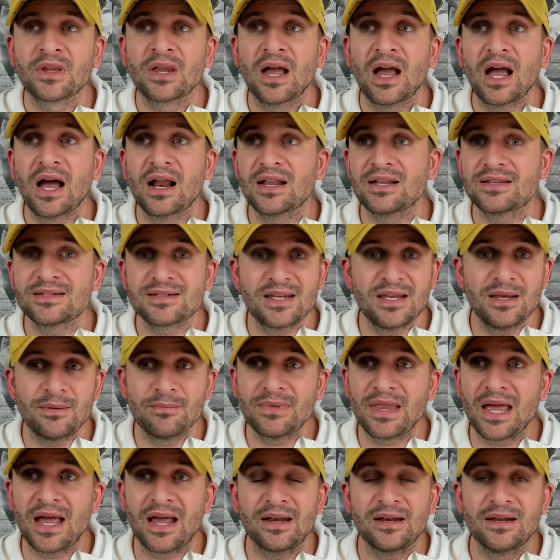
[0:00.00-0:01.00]
on a team
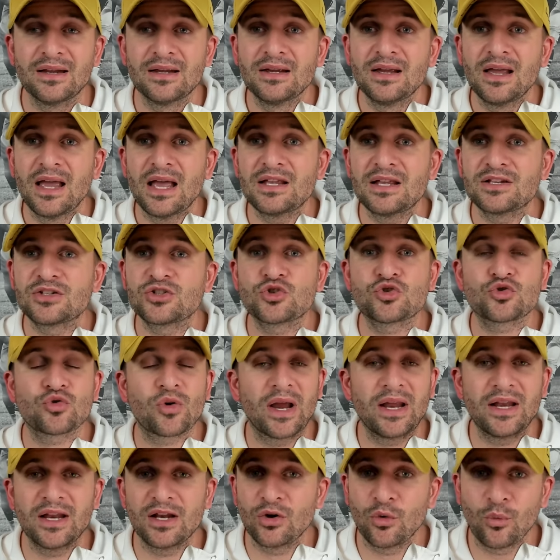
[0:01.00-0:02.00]
that has
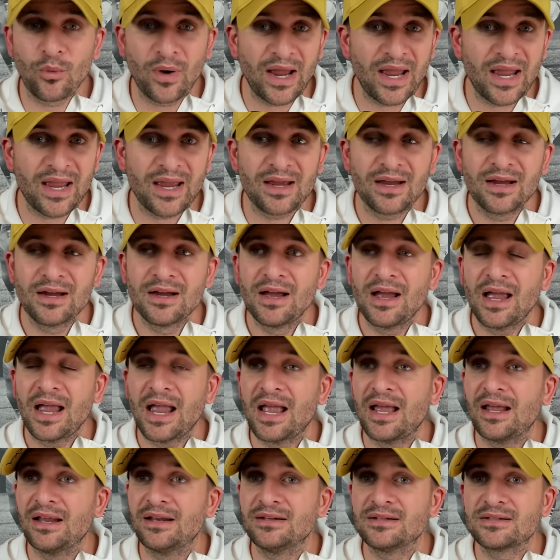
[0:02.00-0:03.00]
traded away
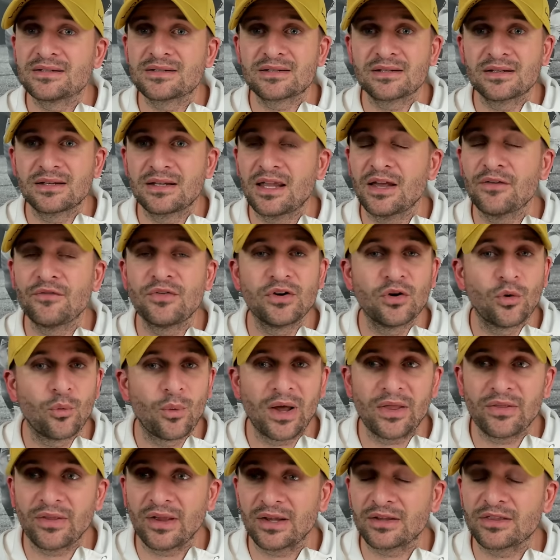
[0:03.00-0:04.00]
and given
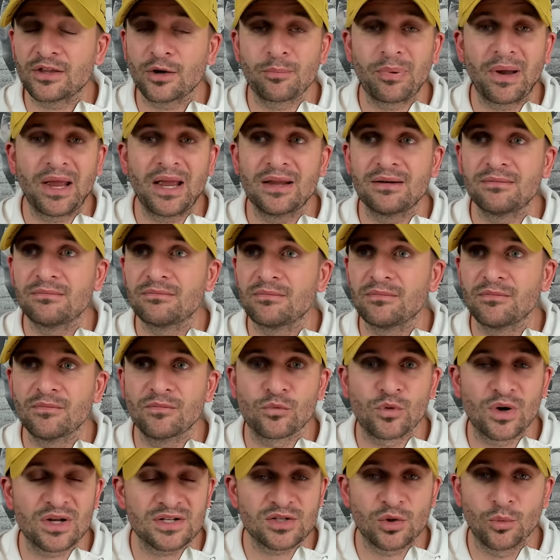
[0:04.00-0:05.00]
away, like, they're paying
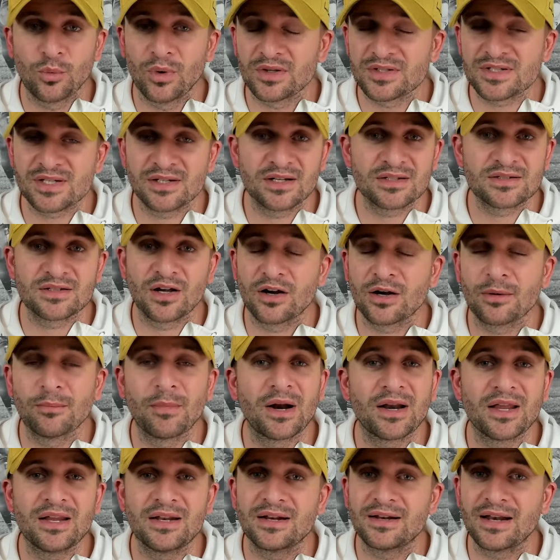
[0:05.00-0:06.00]
Russell Wilson a ton of
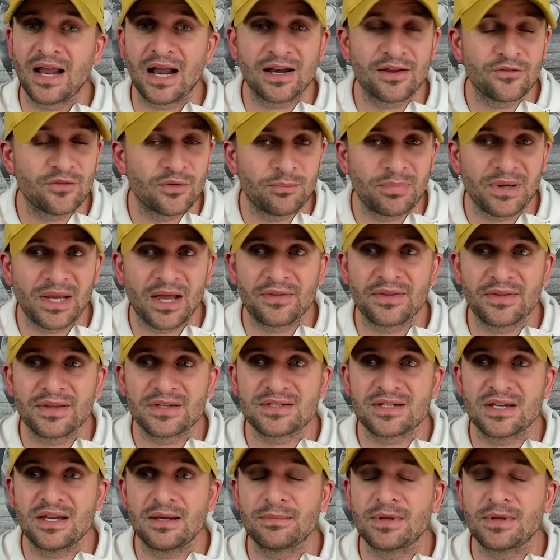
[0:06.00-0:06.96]
money to not even be on the team.